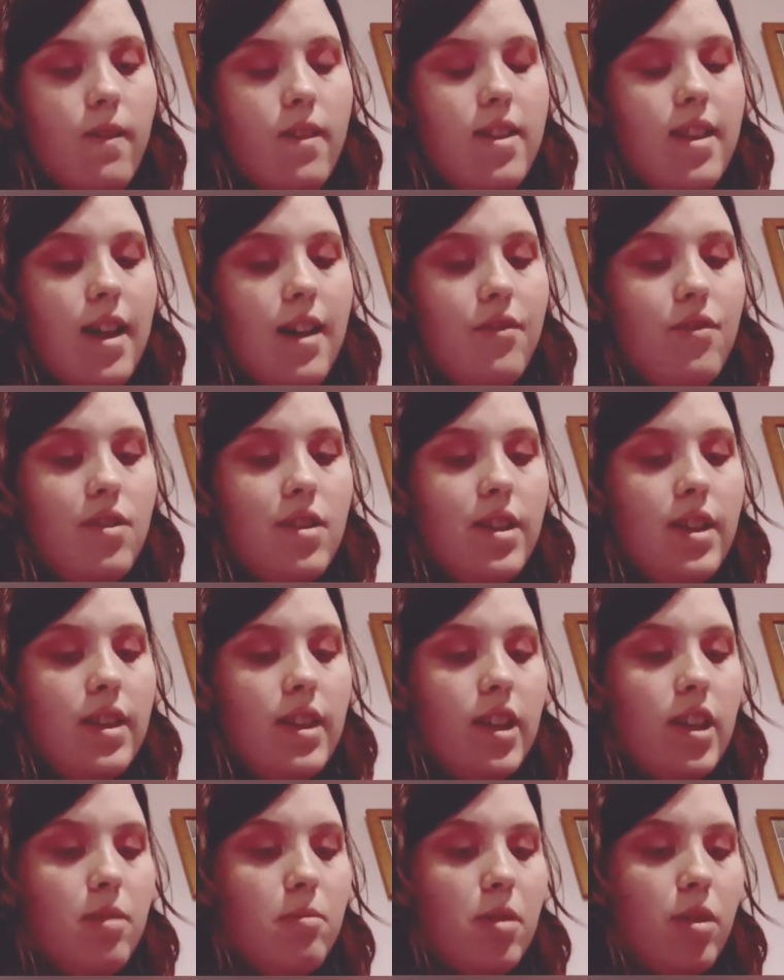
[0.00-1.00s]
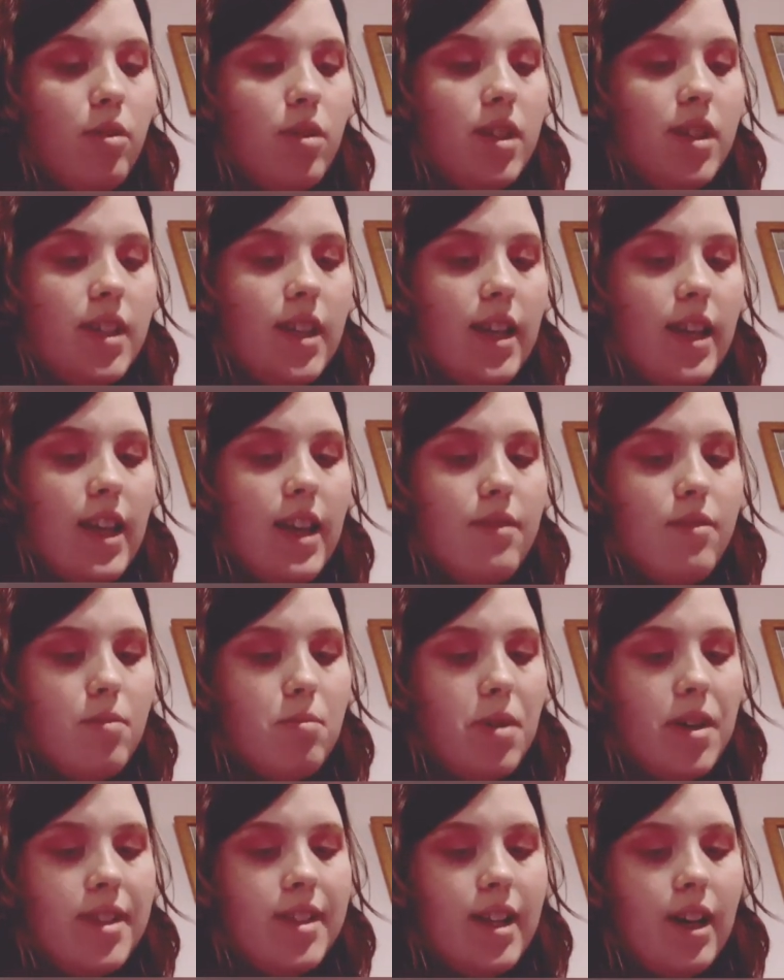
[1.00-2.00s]
definitely the community, even
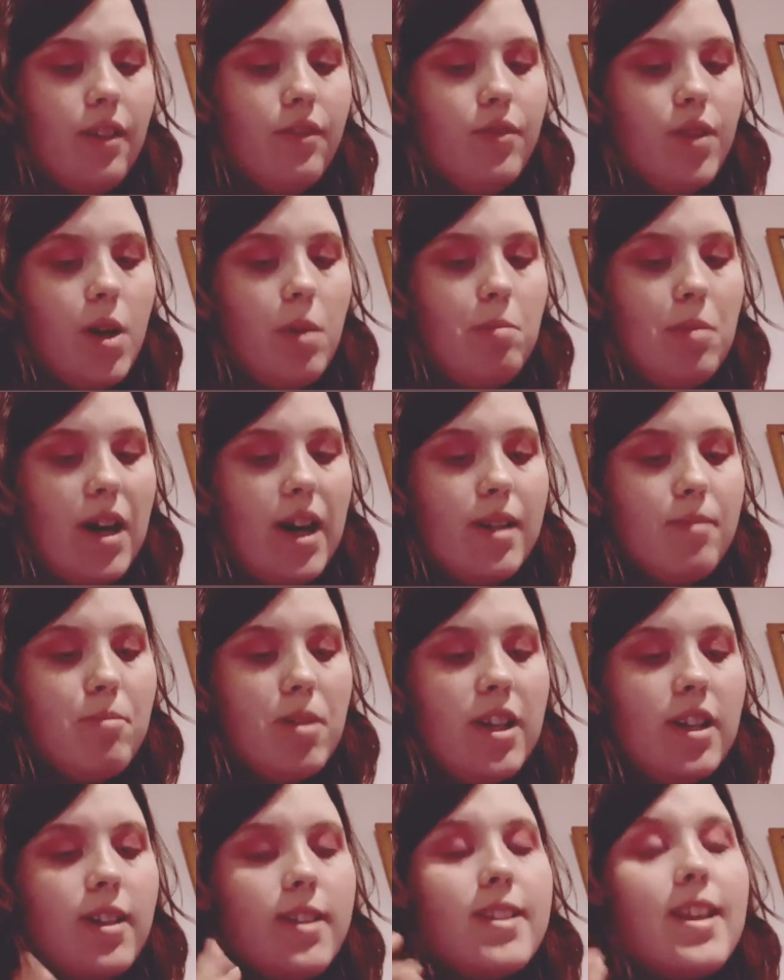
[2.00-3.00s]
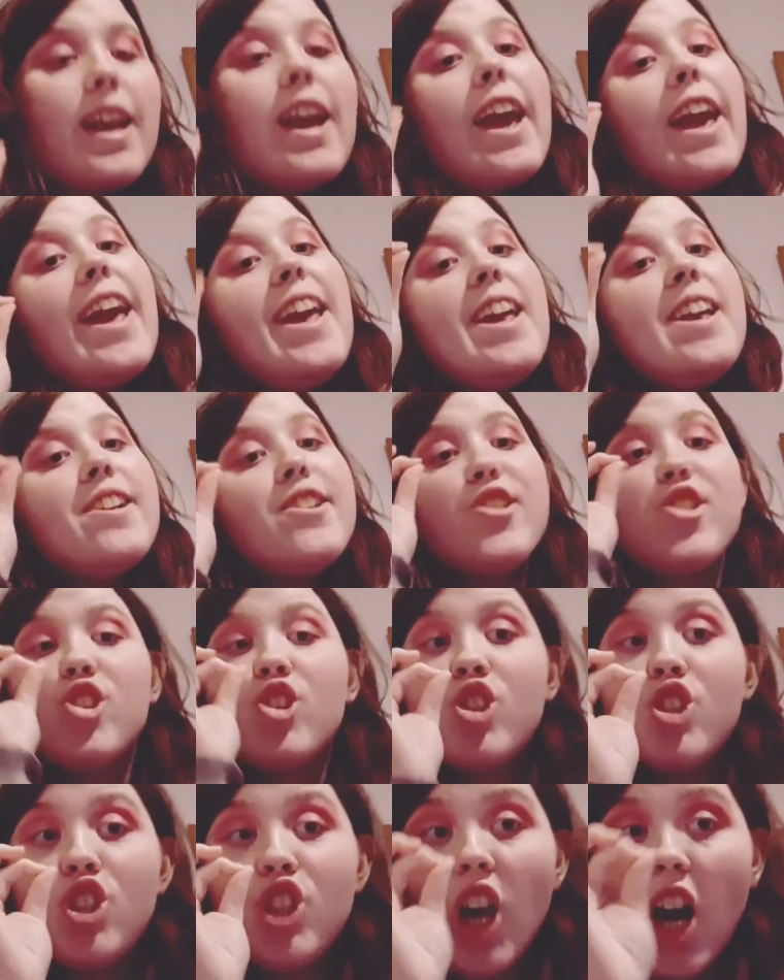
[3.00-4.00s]
myself, felt bad because it
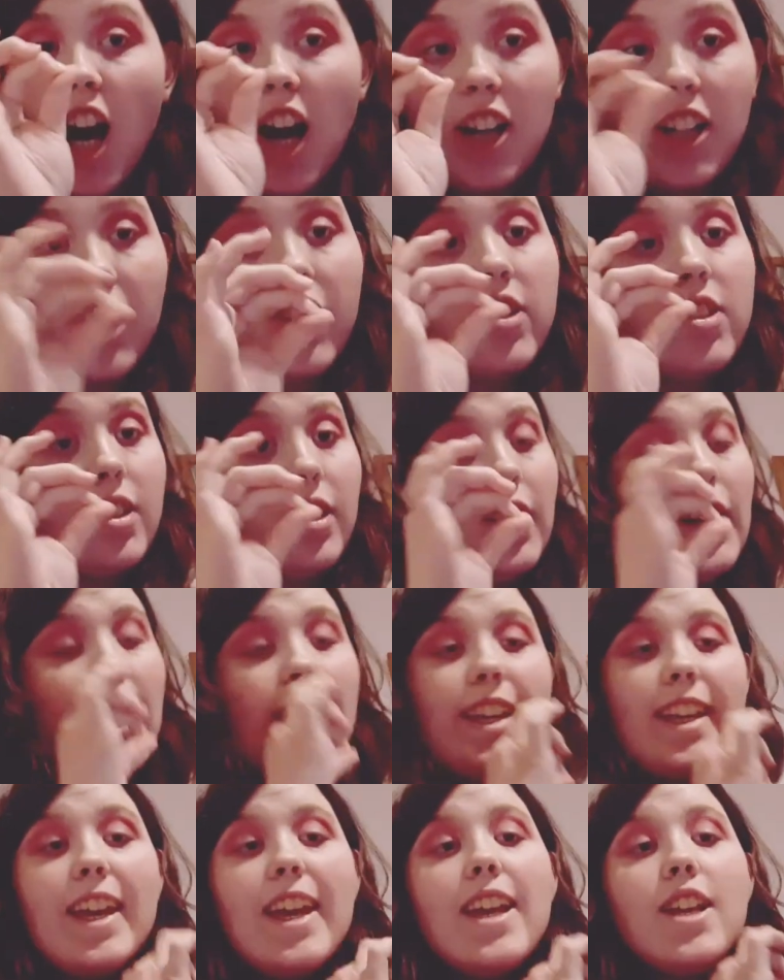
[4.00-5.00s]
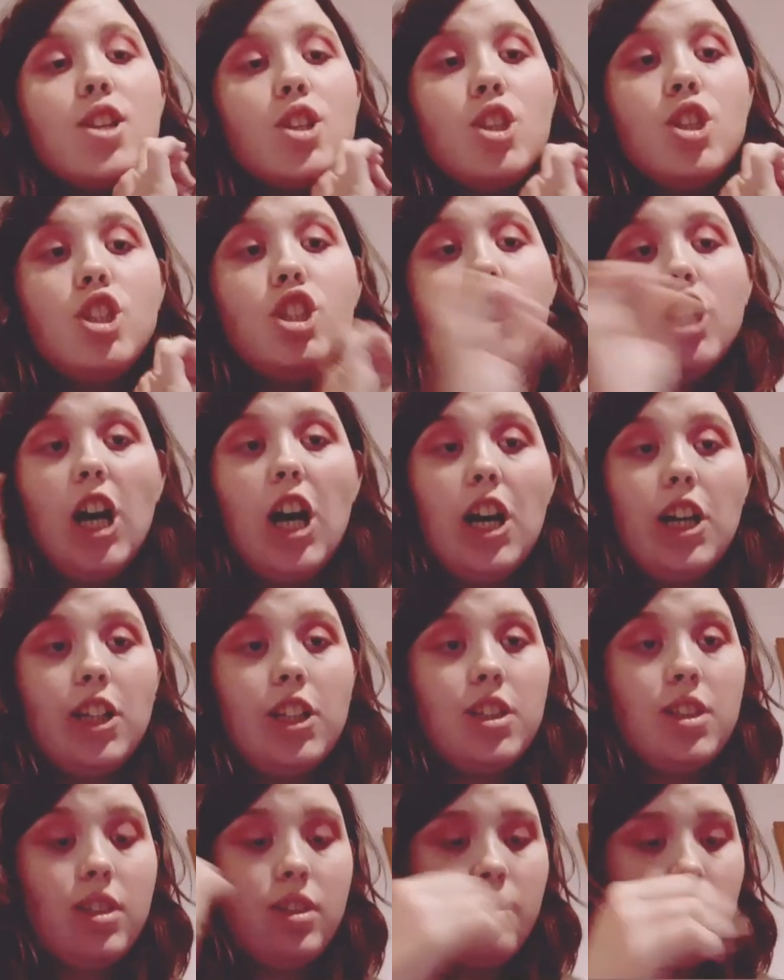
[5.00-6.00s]
sucks. Like, it
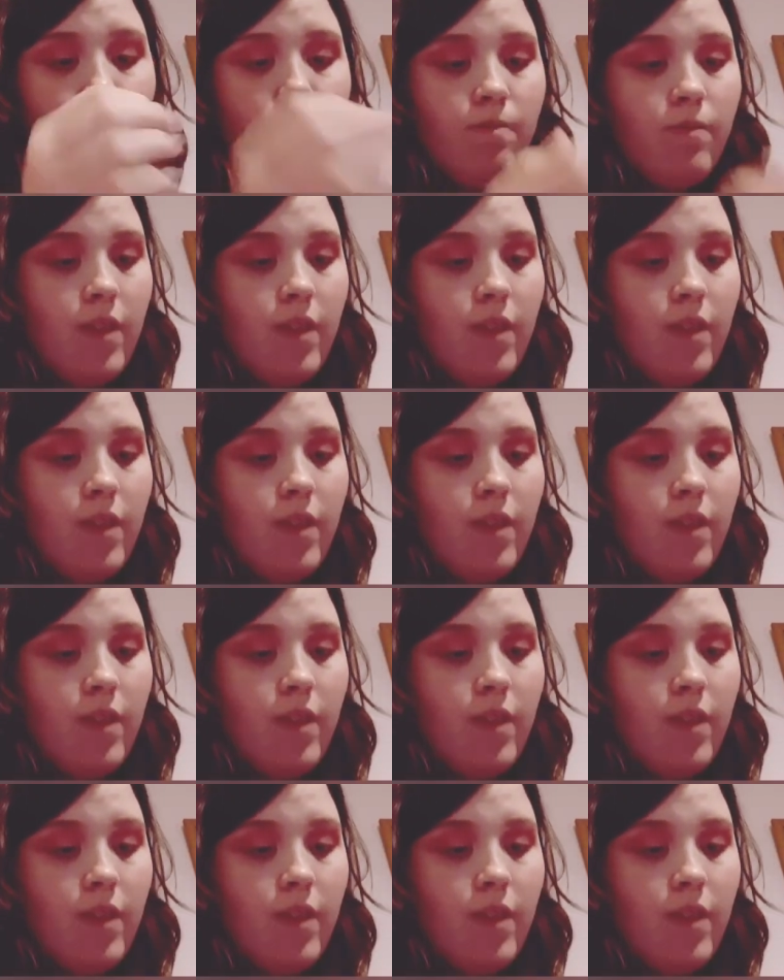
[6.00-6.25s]
sucks.